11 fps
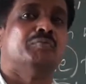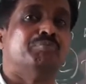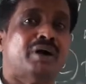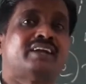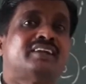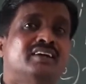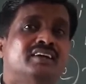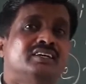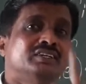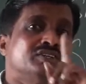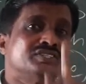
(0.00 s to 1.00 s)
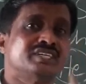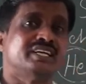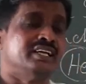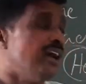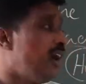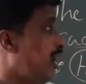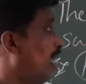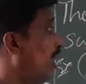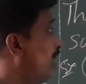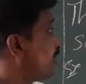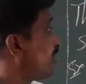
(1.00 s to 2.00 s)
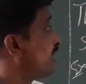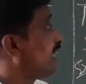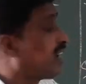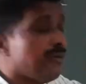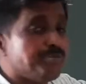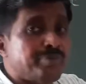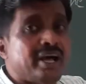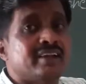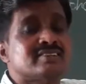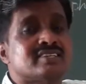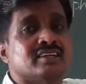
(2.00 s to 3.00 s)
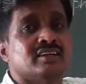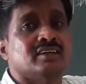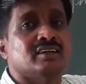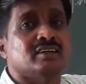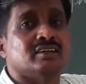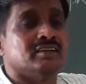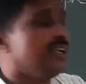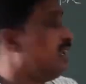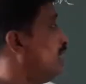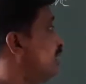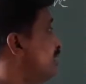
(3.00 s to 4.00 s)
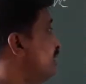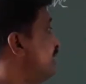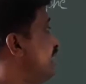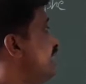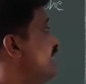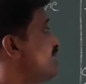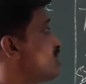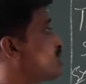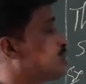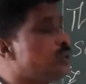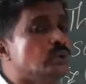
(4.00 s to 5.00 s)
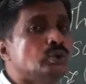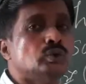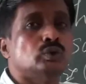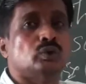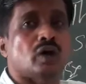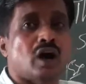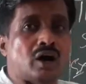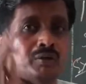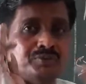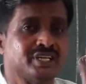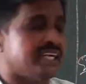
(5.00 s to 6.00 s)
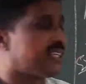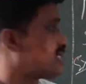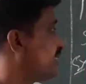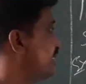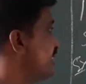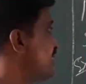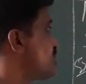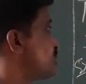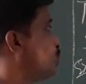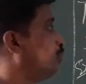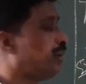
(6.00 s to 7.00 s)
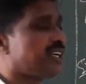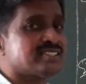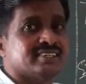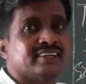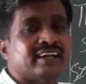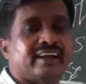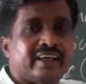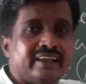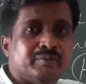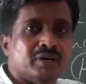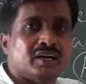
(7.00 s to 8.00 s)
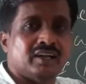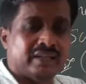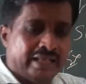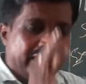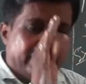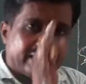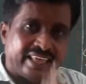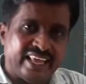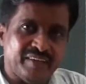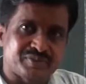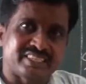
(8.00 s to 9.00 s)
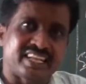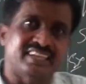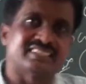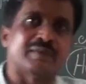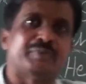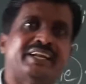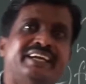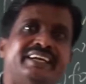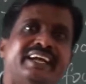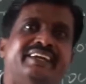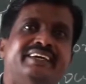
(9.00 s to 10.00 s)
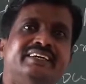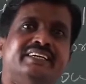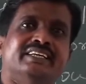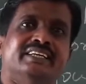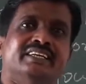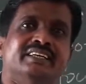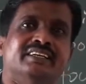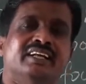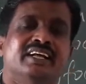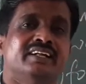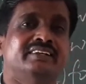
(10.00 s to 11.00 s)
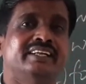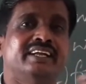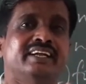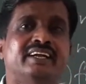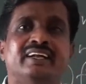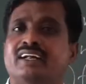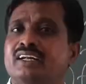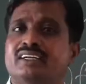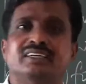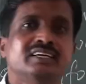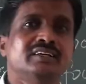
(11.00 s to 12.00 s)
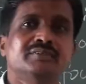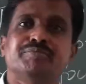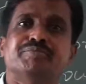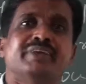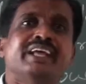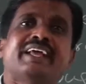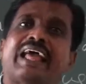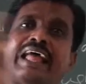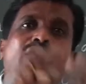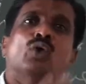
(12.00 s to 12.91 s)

But you see, after the comparison, these two objects, these two person and animal, keeps their separate identity. They then make a